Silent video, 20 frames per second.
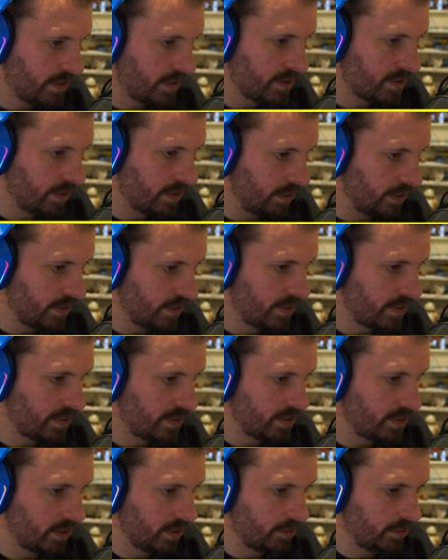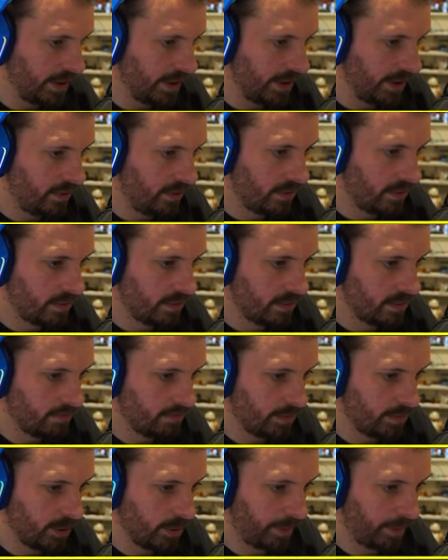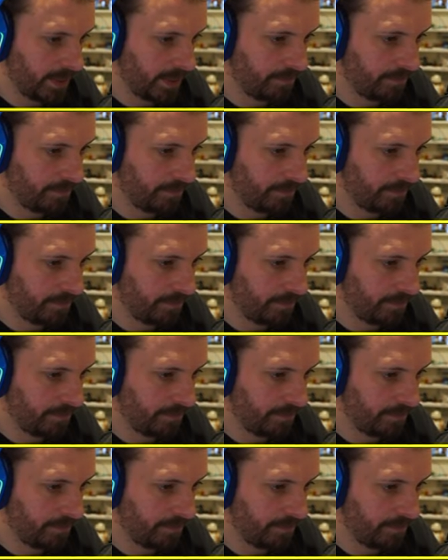So, sword blade. Boop.